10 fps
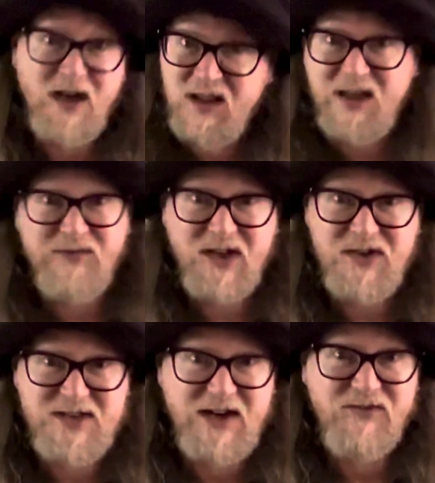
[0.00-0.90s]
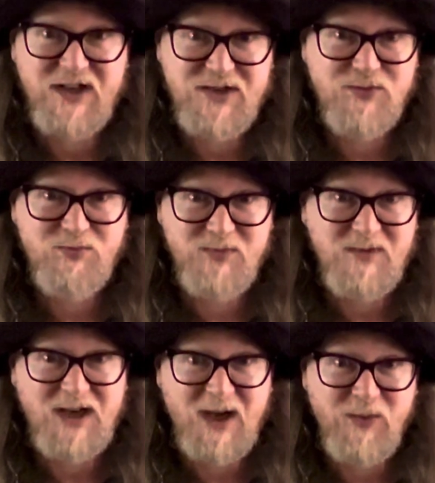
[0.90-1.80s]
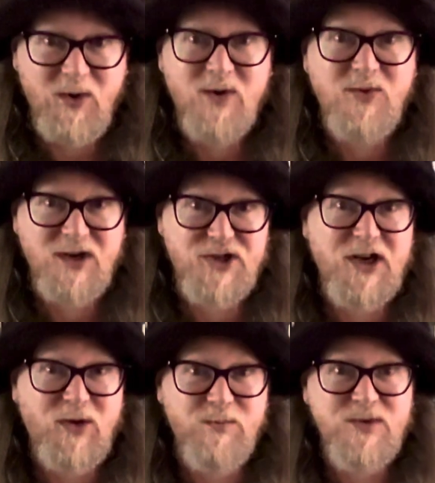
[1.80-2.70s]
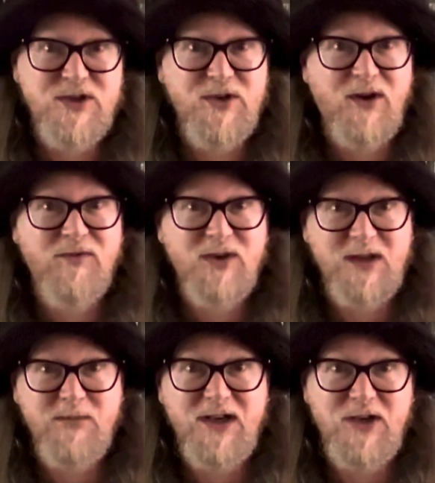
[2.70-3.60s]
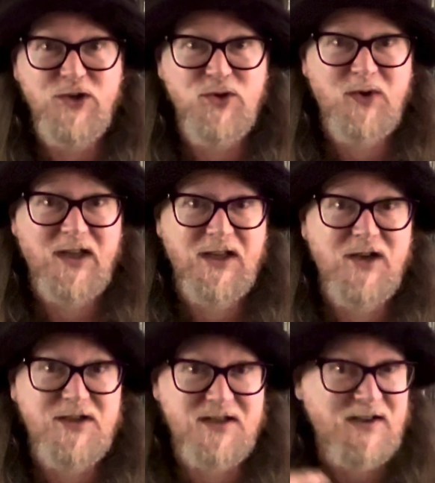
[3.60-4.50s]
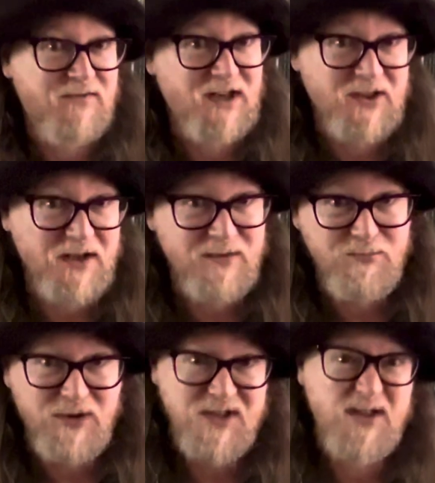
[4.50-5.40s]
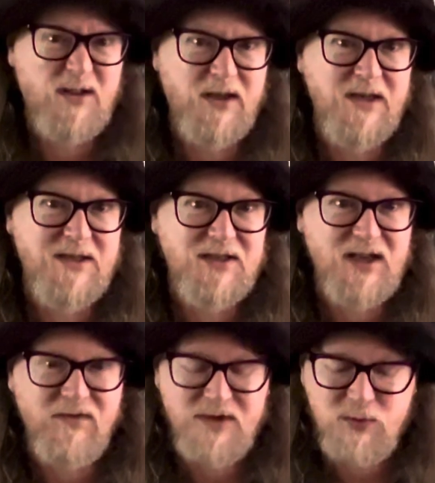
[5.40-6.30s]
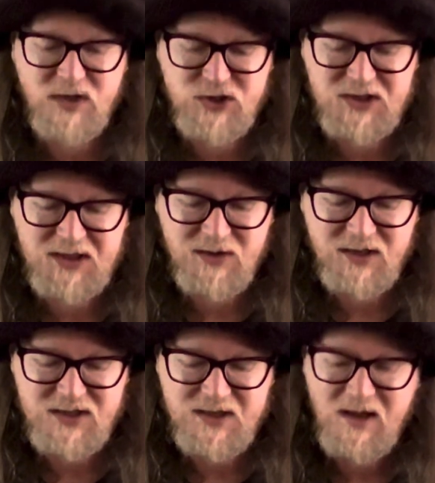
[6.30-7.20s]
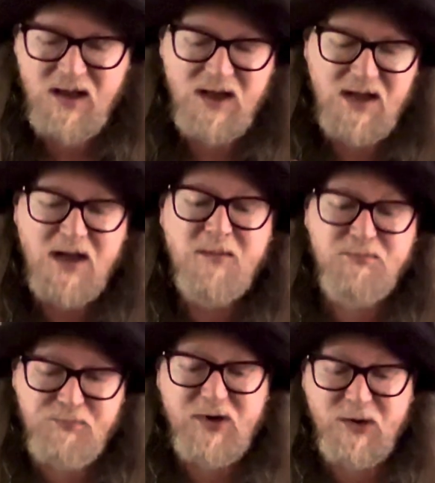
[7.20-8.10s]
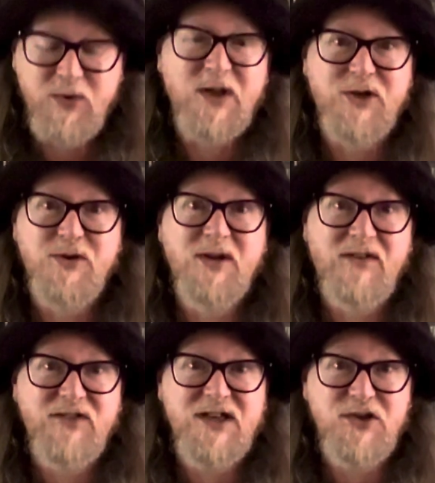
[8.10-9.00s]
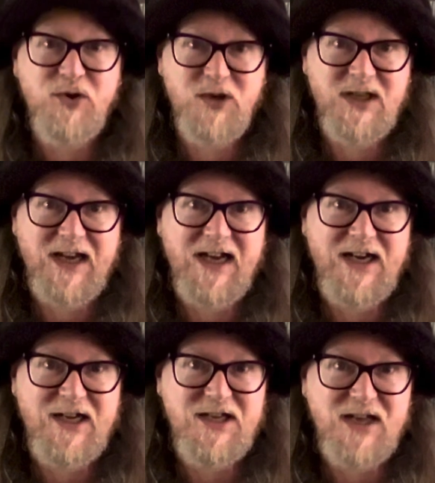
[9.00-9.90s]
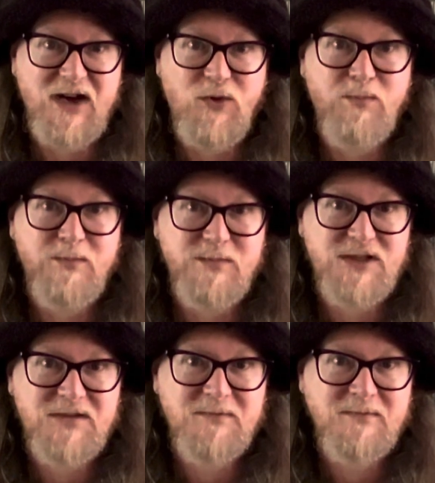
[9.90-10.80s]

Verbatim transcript: I love those seventies hard rock Rush albums too. I've really been enjoying those as I've done the Bicycle Legs Discovers Rush series. But I really do love these early eighties albums.